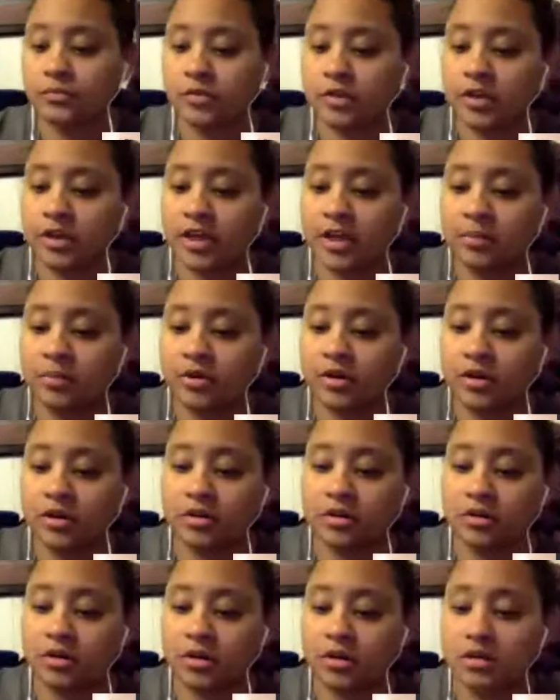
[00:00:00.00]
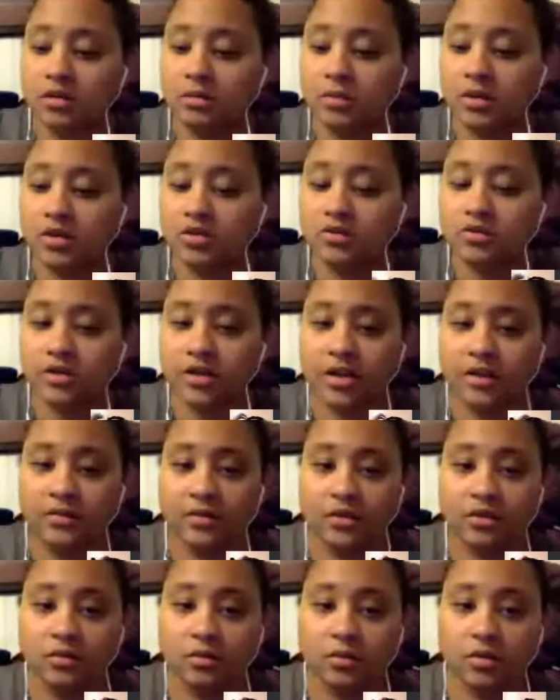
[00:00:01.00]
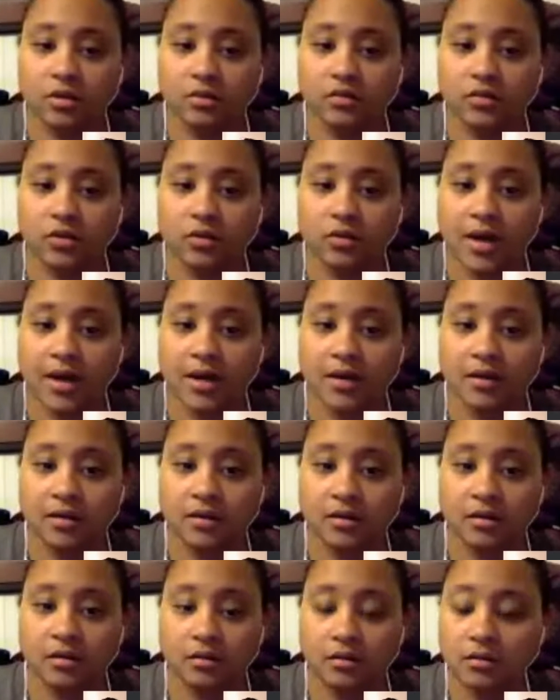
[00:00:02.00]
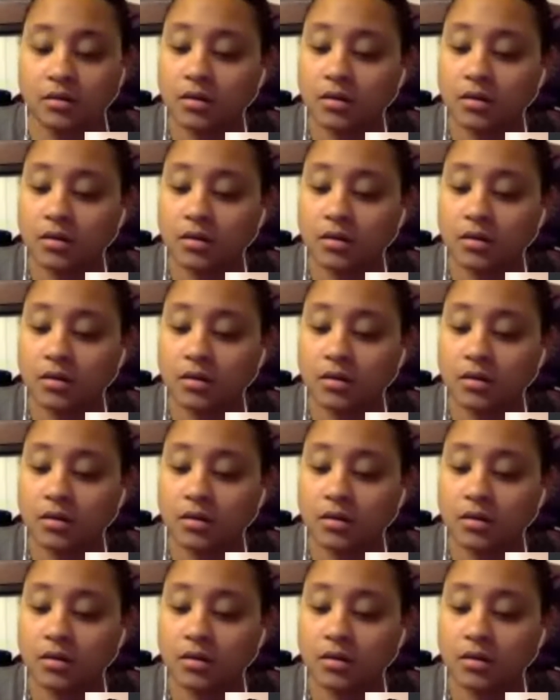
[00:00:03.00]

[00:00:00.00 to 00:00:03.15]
Cameron and Dimitri, have either one of you had any